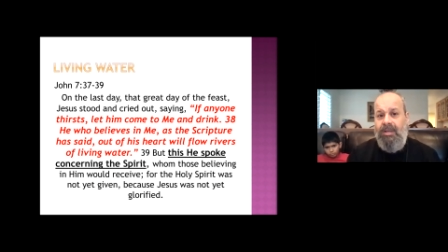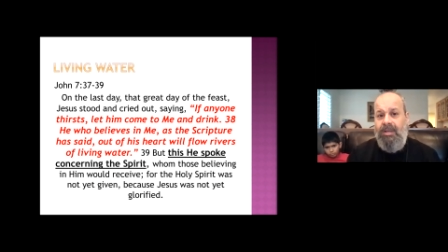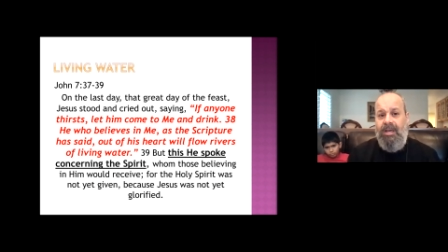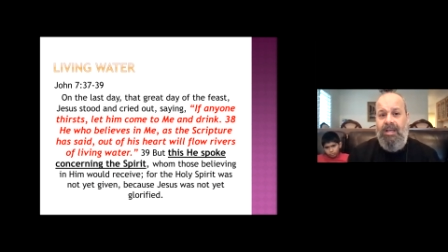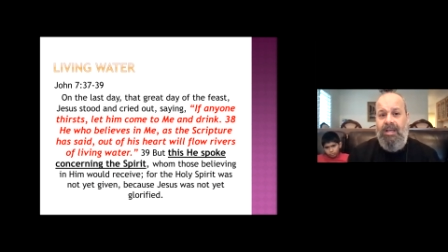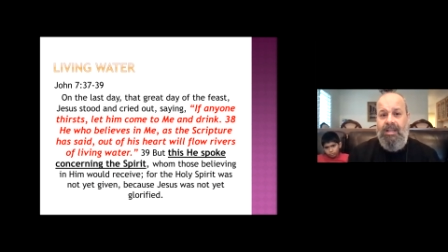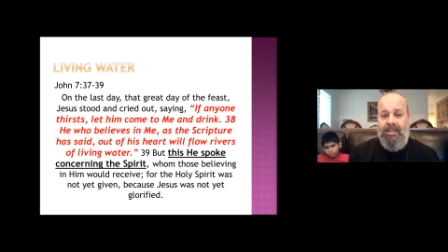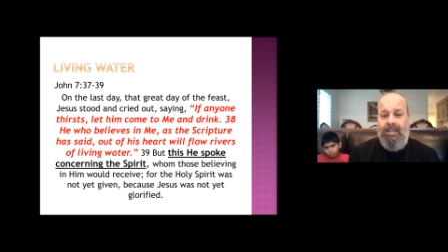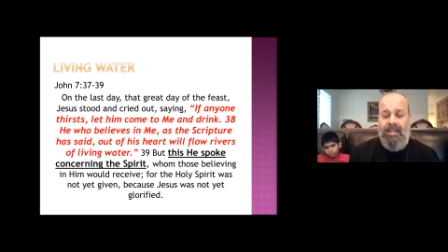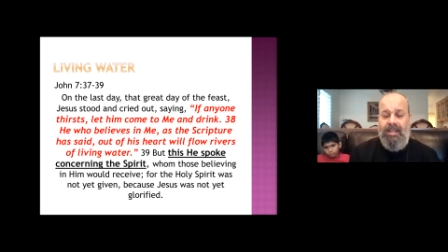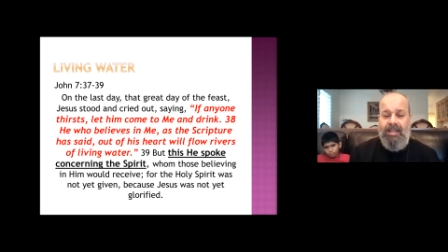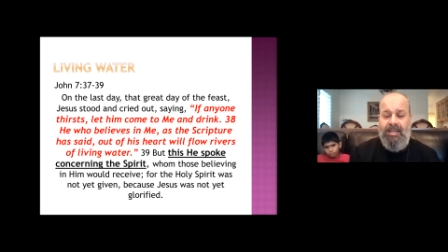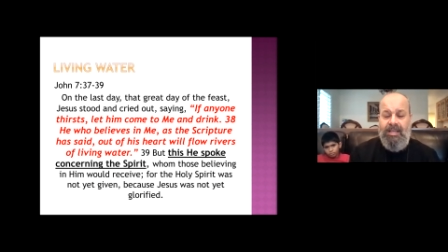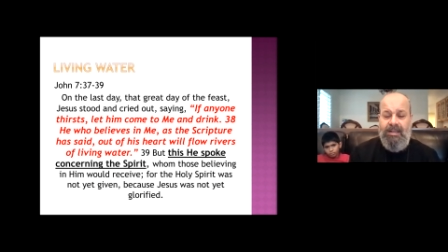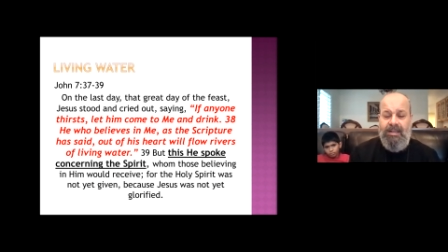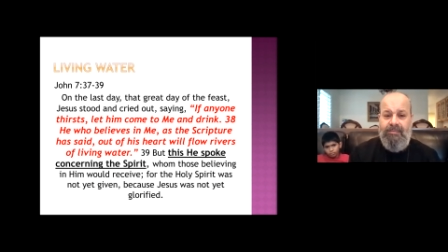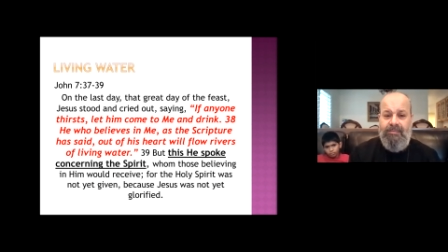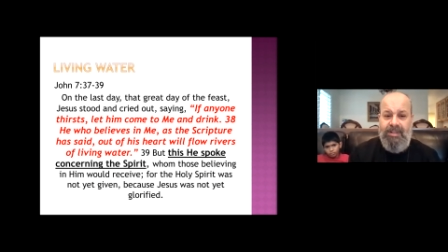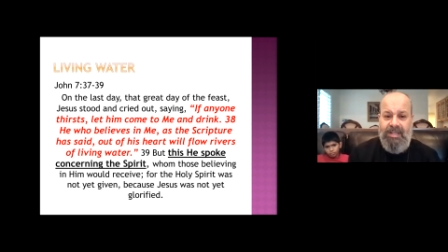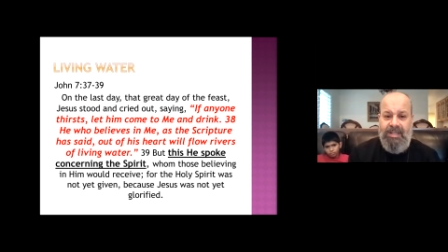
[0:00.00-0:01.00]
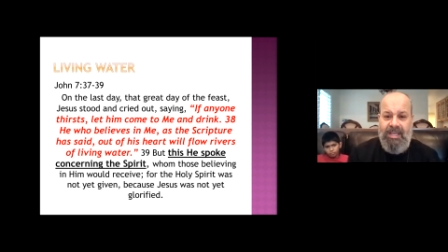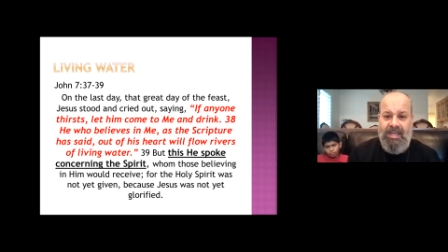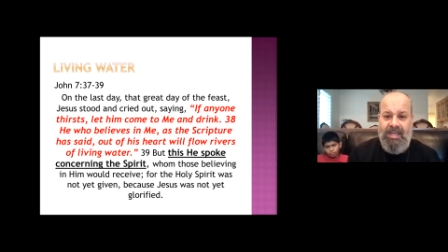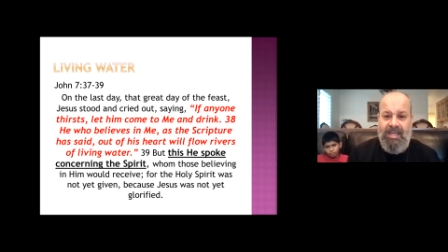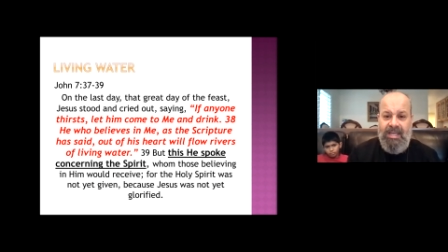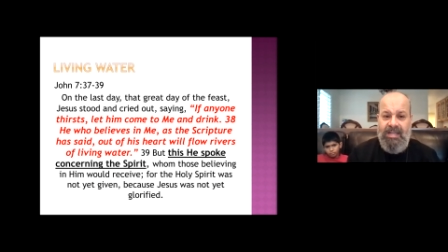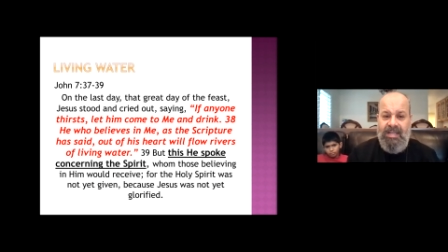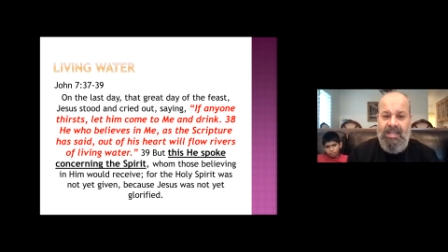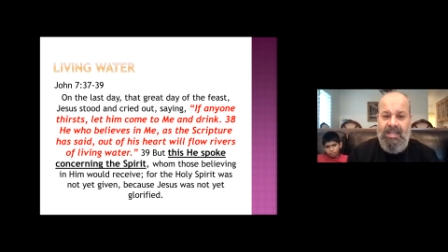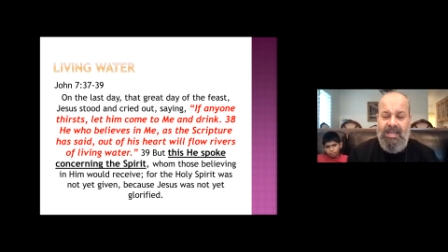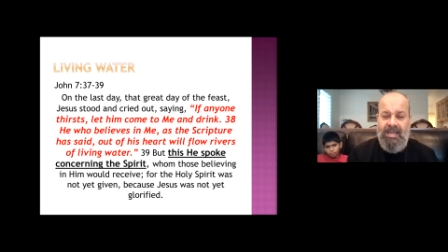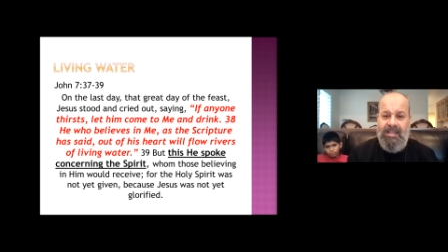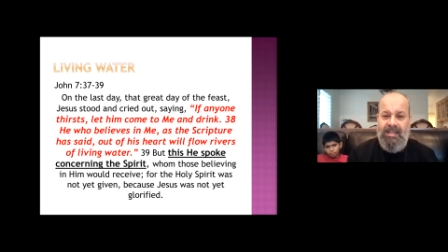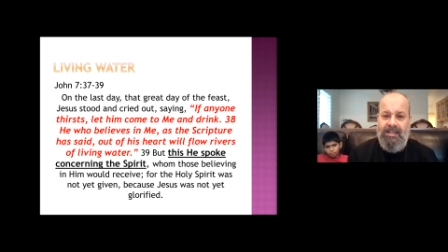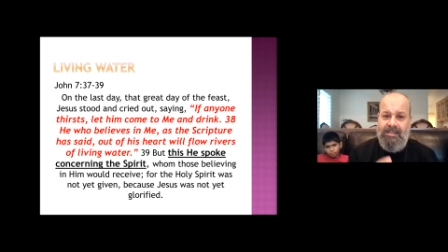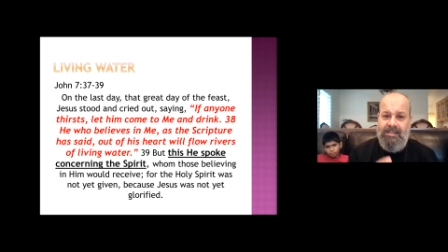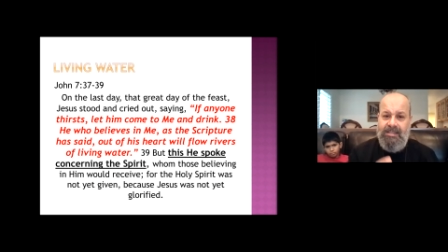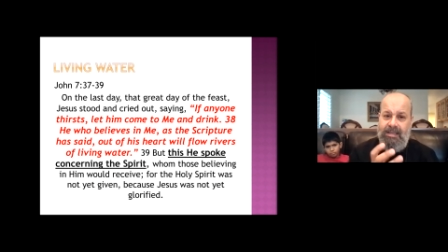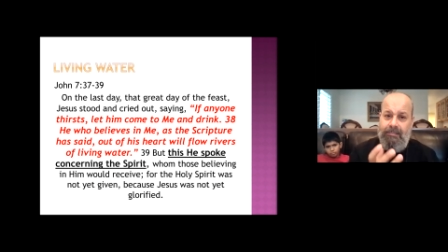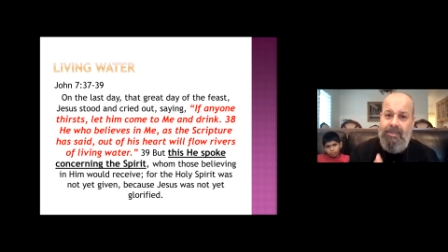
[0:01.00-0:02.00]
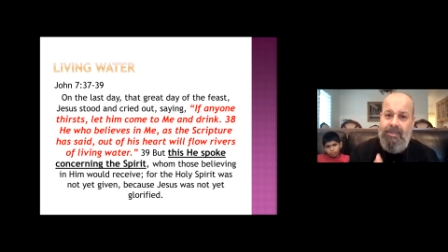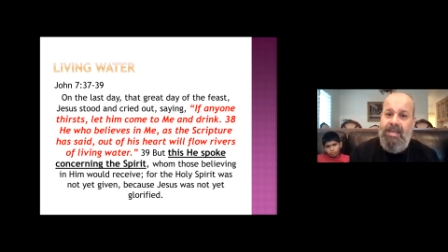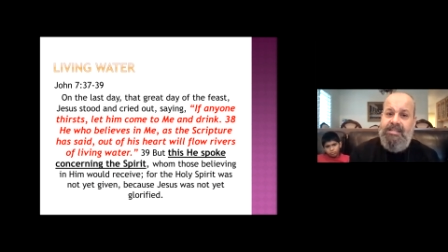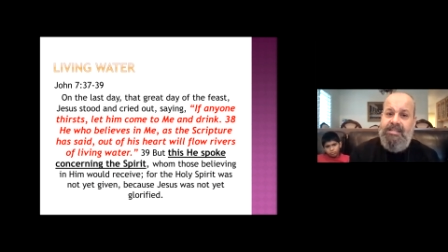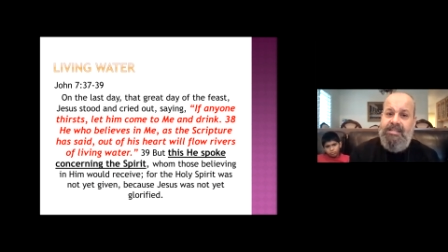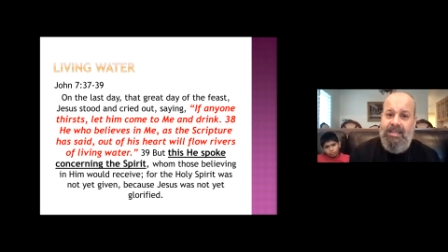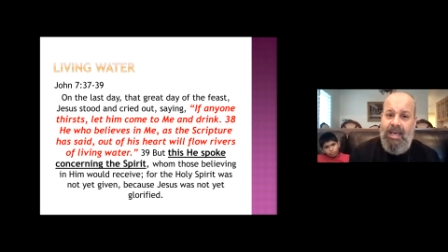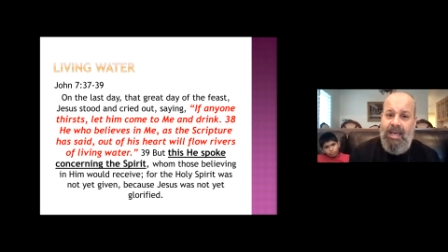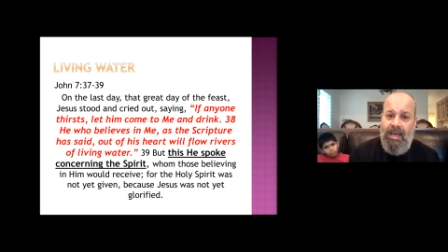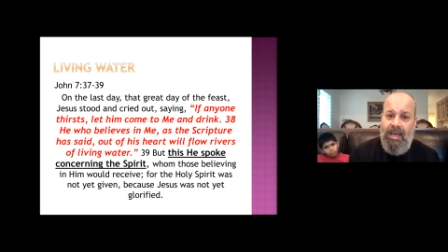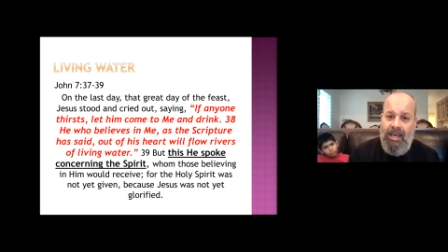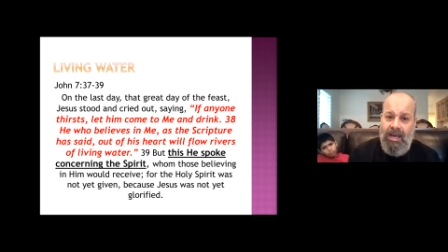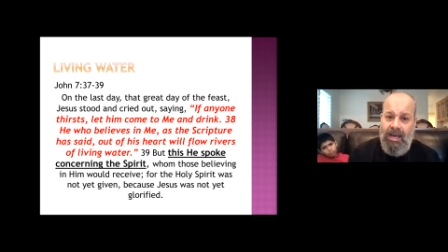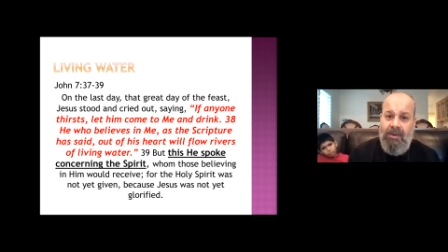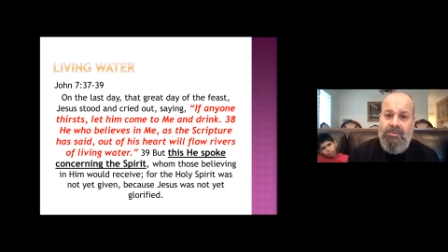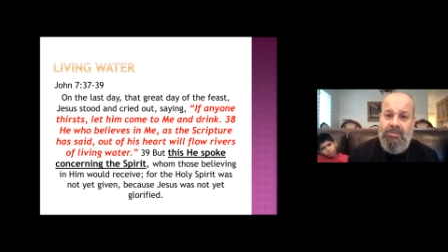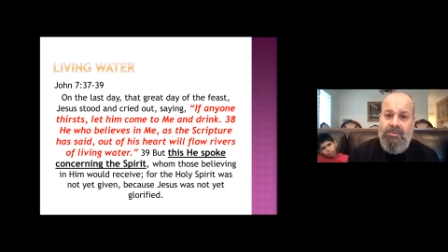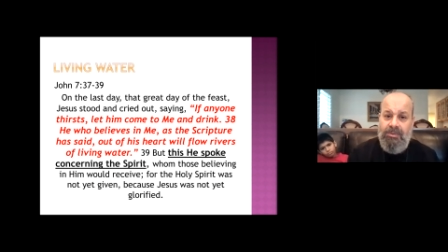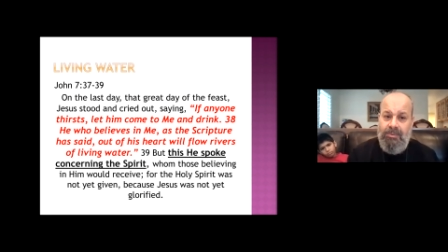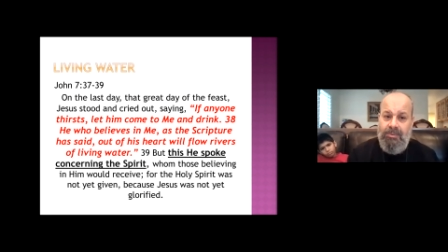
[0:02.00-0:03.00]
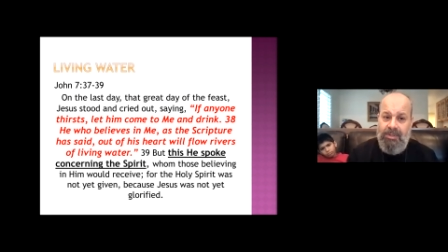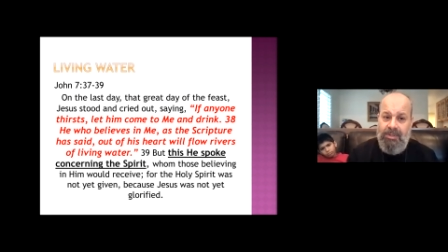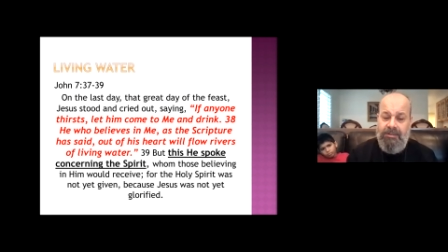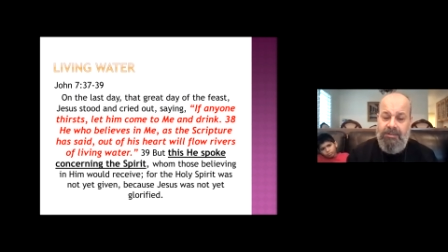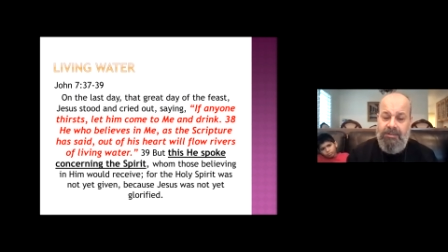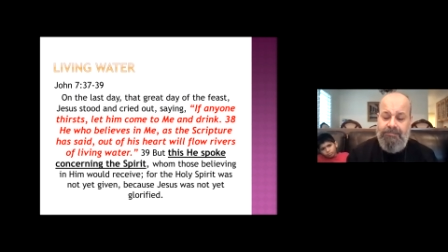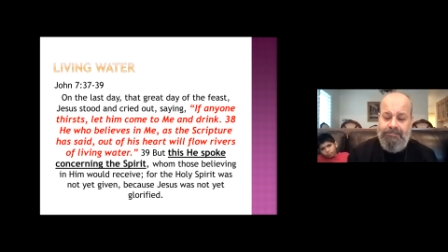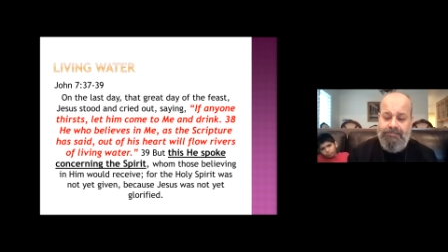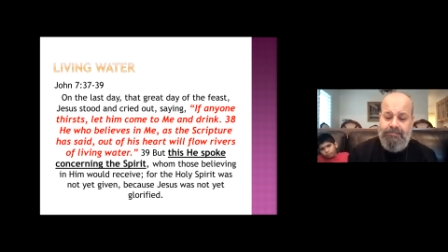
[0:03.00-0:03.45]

in the heat of the day. And he had this amazing encounter with her.